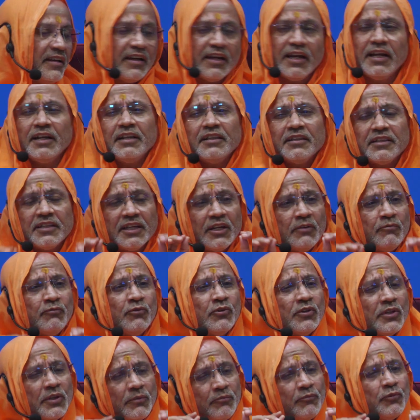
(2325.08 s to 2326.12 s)
And therefore,
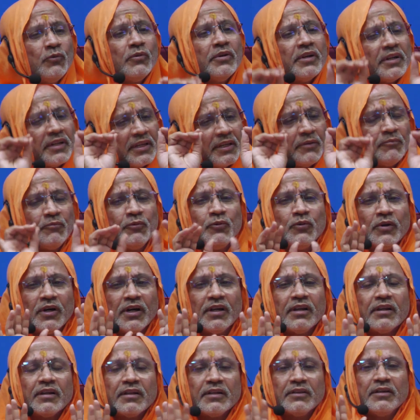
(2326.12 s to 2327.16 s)
if you
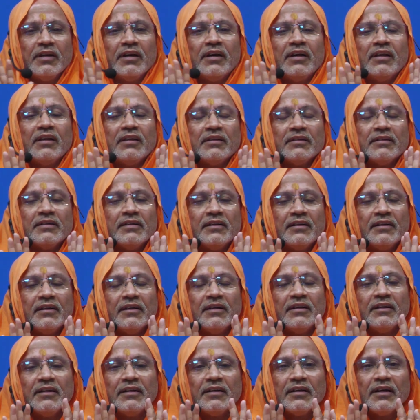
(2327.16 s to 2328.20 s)
are
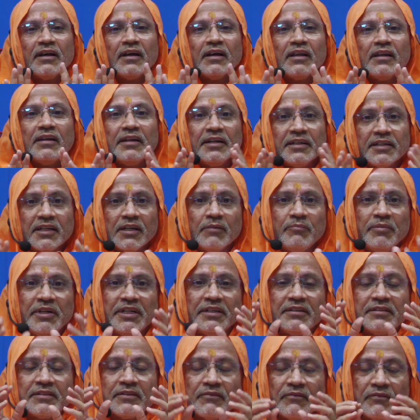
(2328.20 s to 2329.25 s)
a little
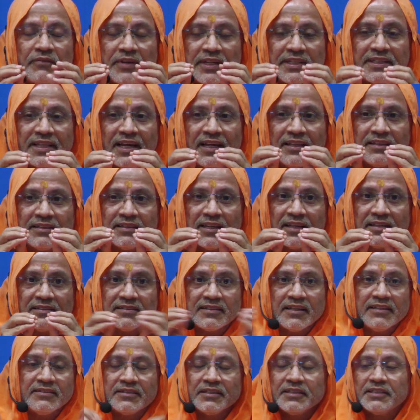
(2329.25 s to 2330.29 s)
bit Vedanta
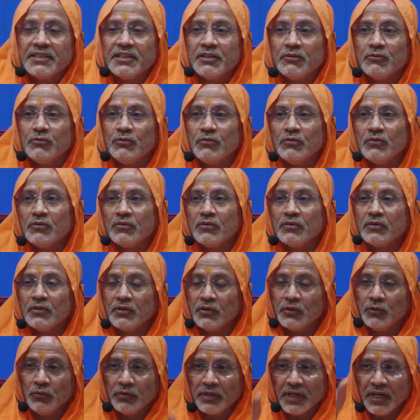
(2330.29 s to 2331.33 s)
sensitive,
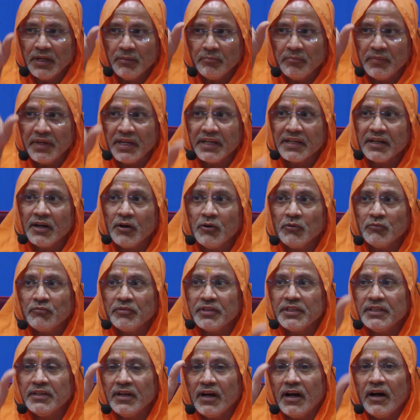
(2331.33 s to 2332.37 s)
you can make out
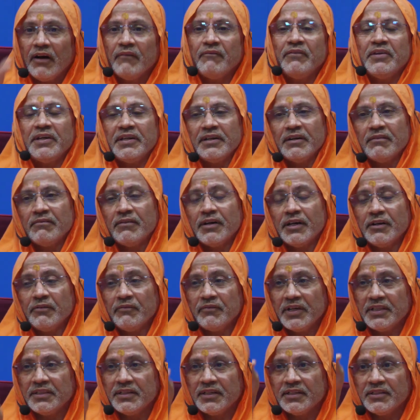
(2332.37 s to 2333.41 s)
within half an hour
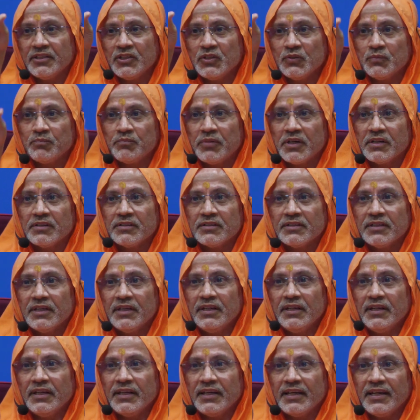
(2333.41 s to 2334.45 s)
whether this
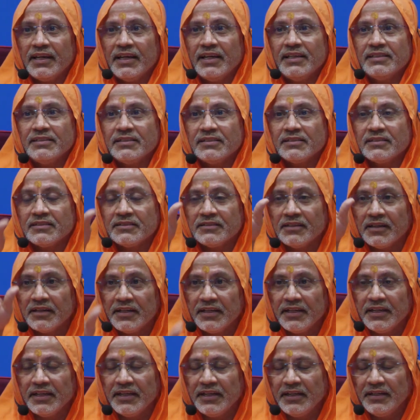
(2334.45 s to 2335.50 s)
person has
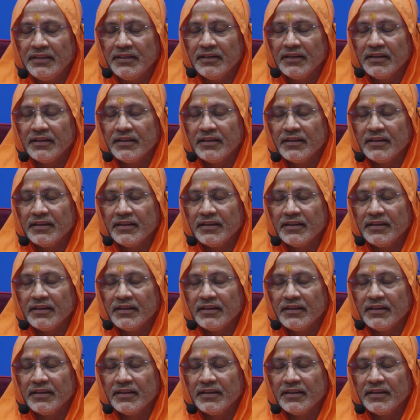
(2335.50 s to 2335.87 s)
studied